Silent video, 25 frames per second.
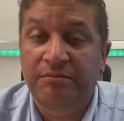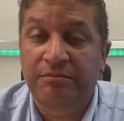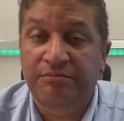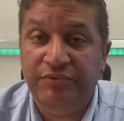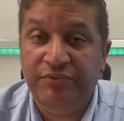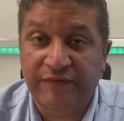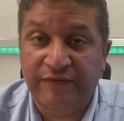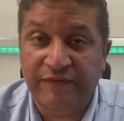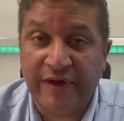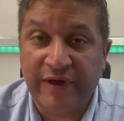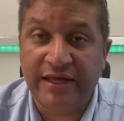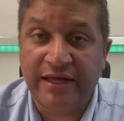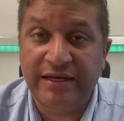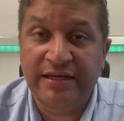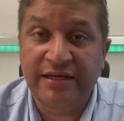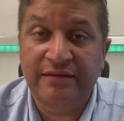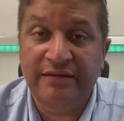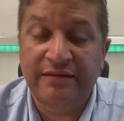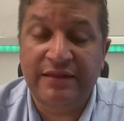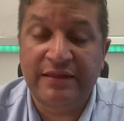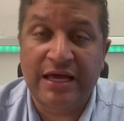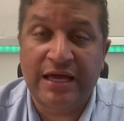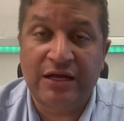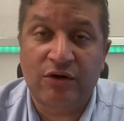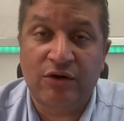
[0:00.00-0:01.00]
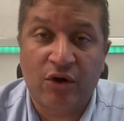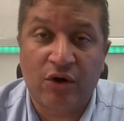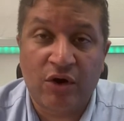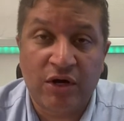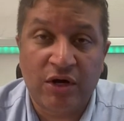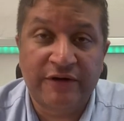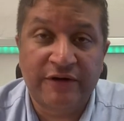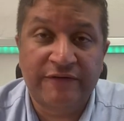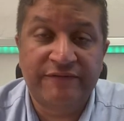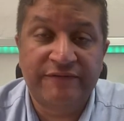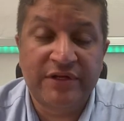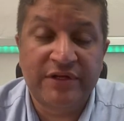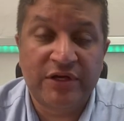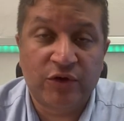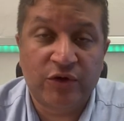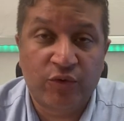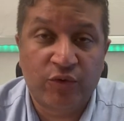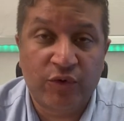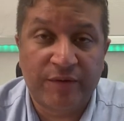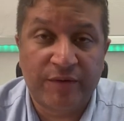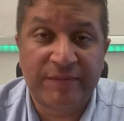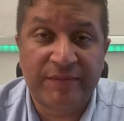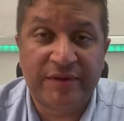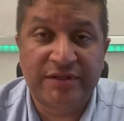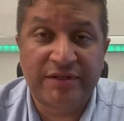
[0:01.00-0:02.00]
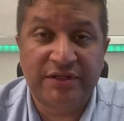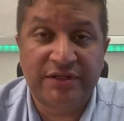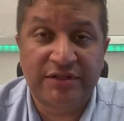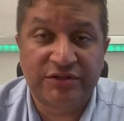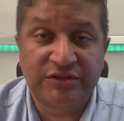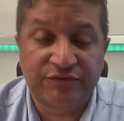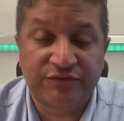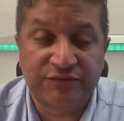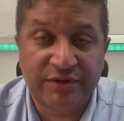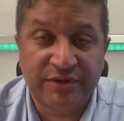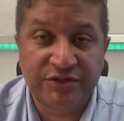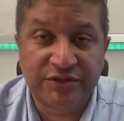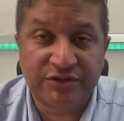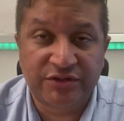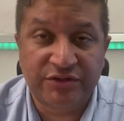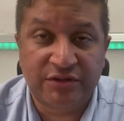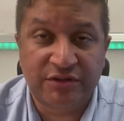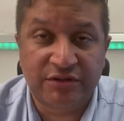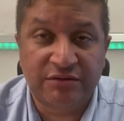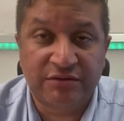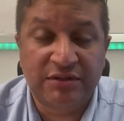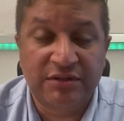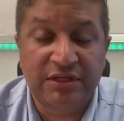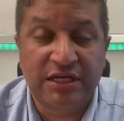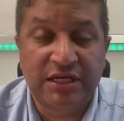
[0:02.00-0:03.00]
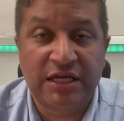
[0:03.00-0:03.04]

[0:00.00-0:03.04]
providing that all of the equipment is original.